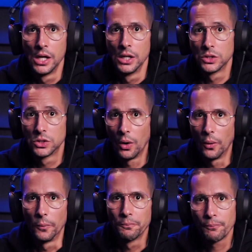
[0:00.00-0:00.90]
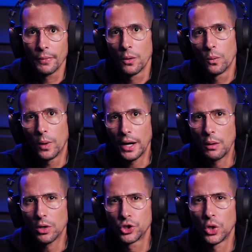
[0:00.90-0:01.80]
So what I
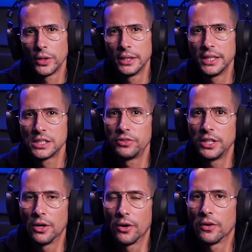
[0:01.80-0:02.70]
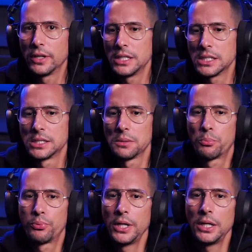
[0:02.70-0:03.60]
want to show in this video is
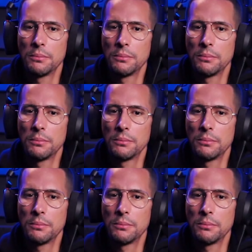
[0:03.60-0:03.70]
pretty